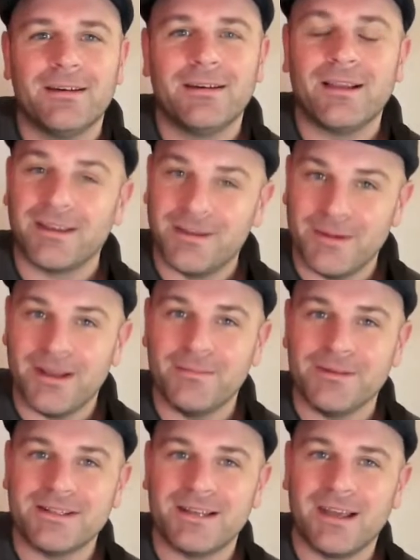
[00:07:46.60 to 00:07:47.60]
like you made a
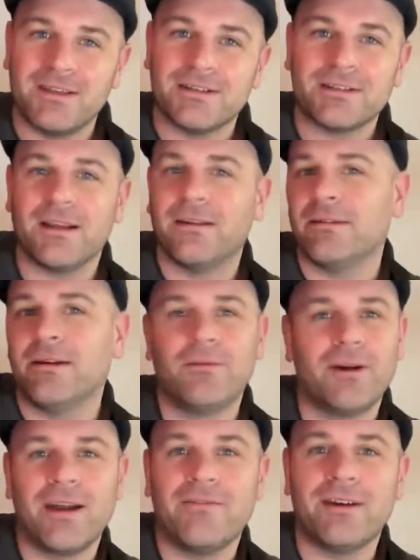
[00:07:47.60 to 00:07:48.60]
mistake. Just like,
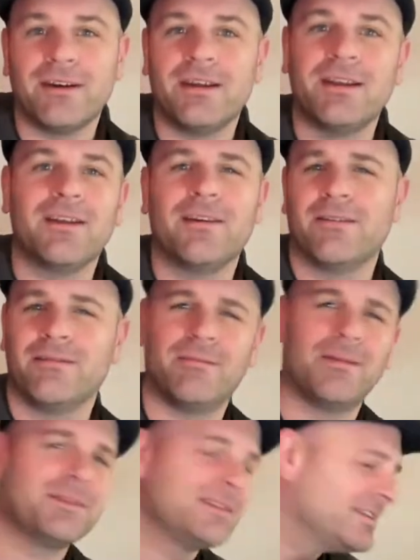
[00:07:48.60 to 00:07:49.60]
whatever, you know,
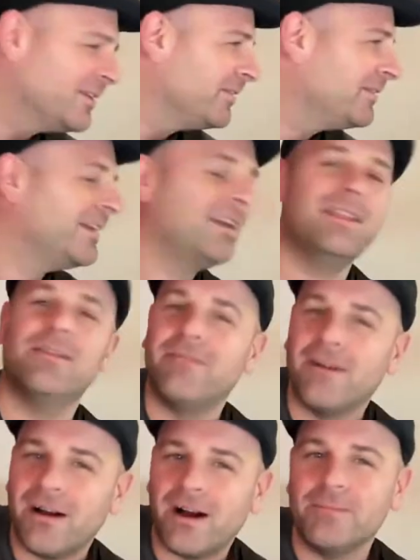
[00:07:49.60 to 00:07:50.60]
I'm still in
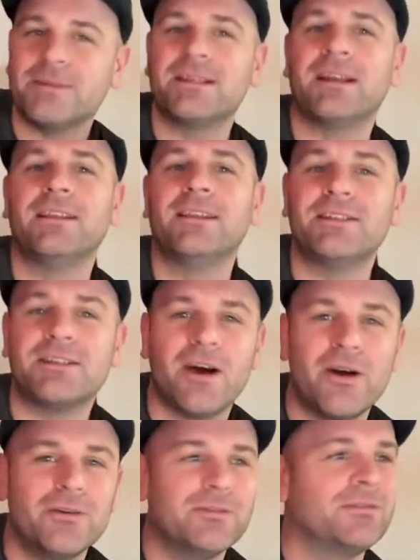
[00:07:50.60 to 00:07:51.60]
the
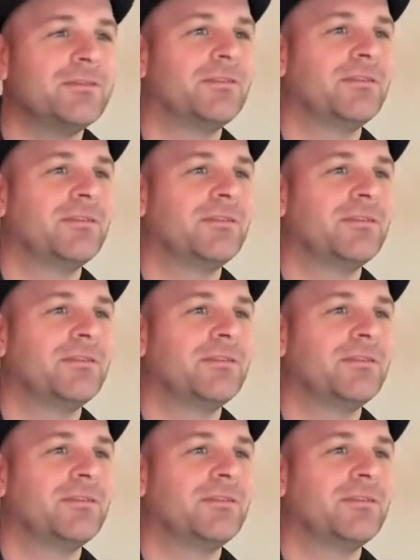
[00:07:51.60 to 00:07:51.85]
zone.